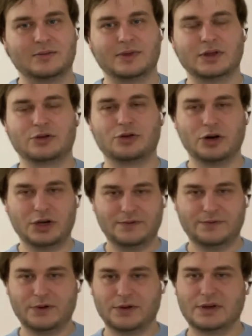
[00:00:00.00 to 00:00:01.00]
The coin
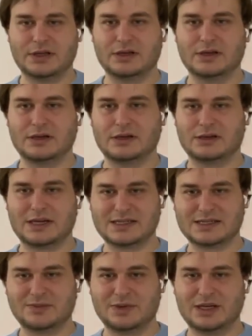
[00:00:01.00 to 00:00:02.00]
for the
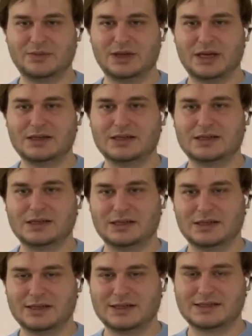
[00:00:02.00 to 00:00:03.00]
customer in the end
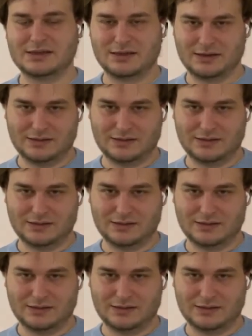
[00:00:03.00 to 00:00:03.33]
is